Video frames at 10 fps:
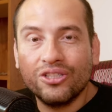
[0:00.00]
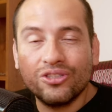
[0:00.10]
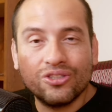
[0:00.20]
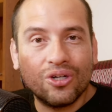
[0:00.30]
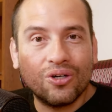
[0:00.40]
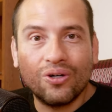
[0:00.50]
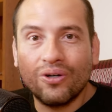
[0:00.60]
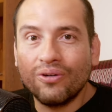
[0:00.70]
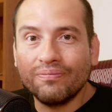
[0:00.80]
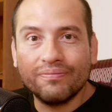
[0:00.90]

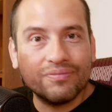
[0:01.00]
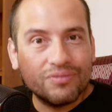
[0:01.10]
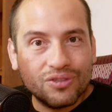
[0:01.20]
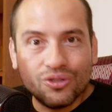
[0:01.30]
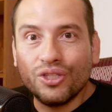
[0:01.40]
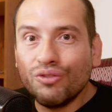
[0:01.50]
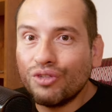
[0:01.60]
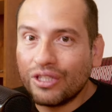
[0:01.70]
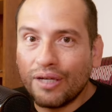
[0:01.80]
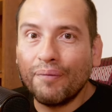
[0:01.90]
So you give
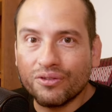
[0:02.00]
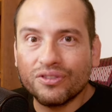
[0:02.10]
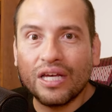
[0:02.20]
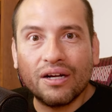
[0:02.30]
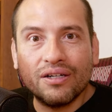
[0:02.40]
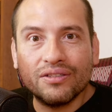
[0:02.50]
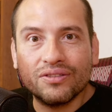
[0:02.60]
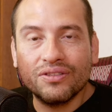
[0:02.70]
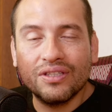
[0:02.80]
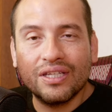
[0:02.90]
it 10 more
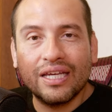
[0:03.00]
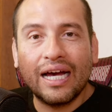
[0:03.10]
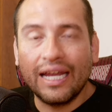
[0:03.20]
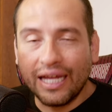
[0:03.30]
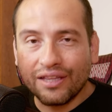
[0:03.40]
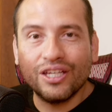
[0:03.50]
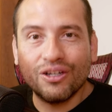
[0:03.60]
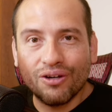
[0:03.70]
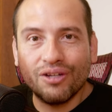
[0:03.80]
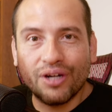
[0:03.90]
seconds and I
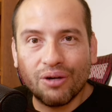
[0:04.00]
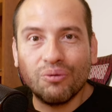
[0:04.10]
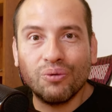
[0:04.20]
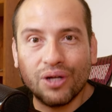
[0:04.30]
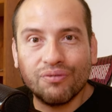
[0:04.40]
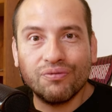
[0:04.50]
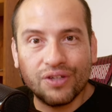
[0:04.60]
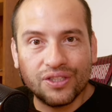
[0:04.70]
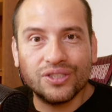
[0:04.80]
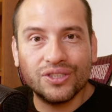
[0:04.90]
think Oliveira would have
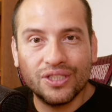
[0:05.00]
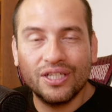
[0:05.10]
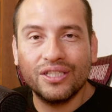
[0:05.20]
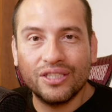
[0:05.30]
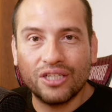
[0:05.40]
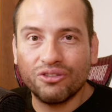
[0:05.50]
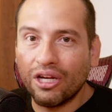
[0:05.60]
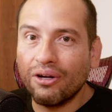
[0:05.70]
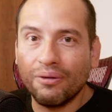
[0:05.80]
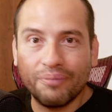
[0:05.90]
finished that
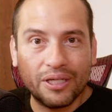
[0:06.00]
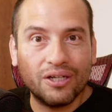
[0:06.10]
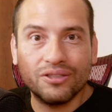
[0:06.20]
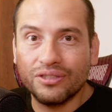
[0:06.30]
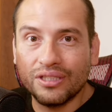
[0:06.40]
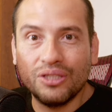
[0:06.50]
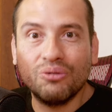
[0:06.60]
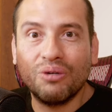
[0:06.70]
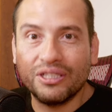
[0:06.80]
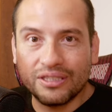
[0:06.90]
triangle because it
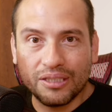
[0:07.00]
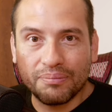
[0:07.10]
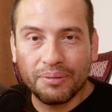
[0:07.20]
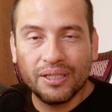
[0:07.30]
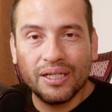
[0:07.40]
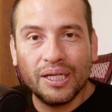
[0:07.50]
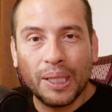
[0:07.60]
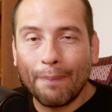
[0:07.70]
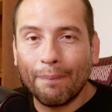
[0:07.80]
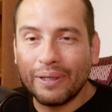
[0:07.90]
was deep.
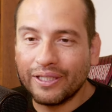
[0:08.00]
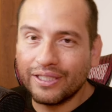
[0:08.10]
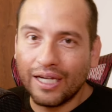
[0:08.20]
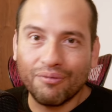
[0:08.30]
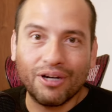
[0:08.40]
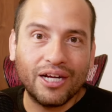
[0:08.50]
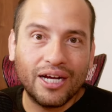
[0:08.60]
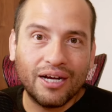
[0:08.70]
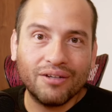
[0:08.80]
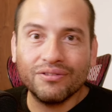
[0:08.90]
But the time ran
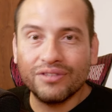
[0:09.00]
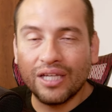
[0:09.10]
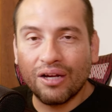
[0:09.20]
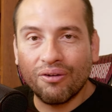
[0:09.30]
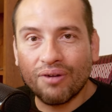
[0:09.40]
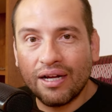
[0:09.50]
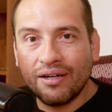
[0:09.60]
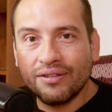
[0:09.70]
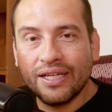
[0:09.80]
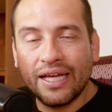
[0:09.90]
out, second
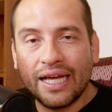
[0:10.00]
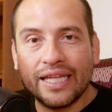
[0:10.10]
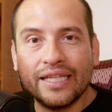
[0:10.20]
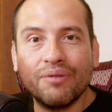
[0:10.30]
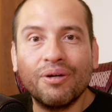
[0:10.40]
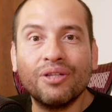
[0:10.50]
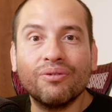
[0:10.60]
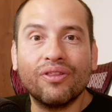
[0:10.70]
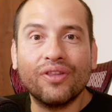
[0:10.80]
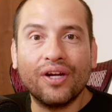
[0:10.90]
round, and then they went
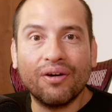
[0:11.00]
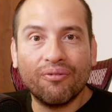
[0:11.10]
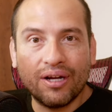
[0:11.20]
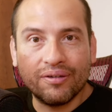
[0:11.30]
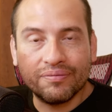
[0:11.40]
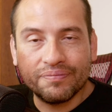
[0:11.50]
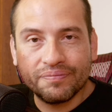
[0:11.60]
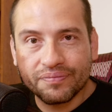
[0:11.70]
to the third round.